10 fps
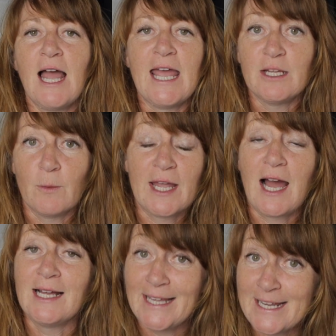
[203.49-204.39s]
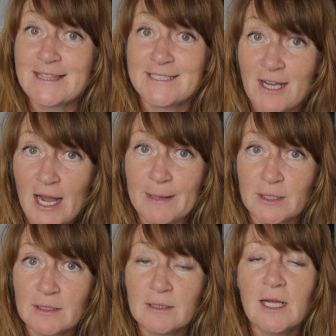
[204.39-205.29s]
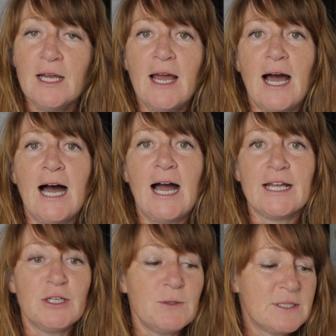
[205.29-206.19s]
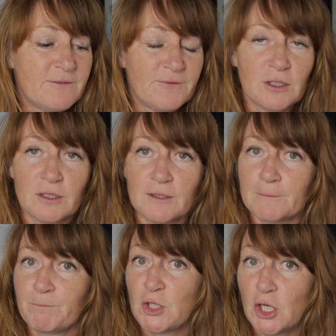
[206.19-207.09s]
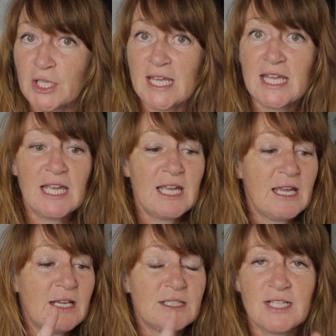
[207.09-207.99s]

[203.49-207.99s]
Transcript: Anyway, I like the timer. I use it for cooking,